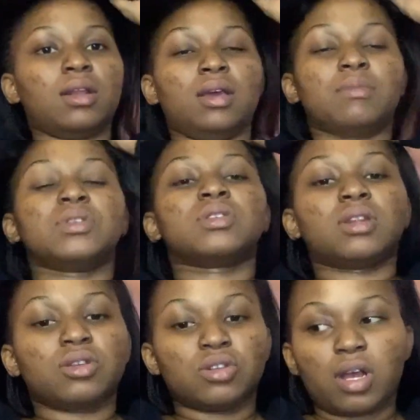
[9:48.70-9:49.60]
I'm just
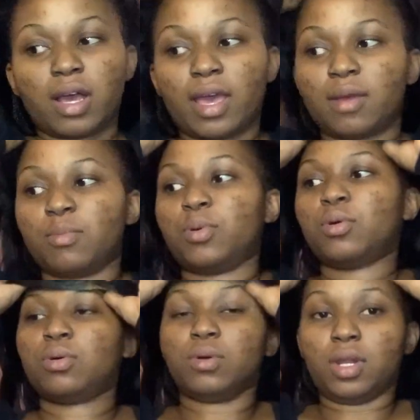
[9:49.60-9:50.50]
gonna try and
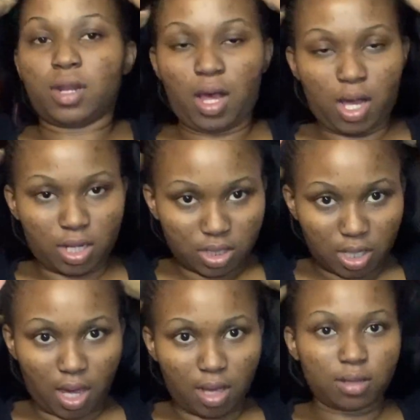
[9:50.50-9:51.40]
put it on,
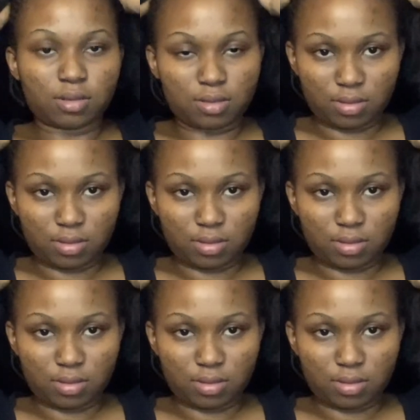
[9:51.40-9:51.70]
child.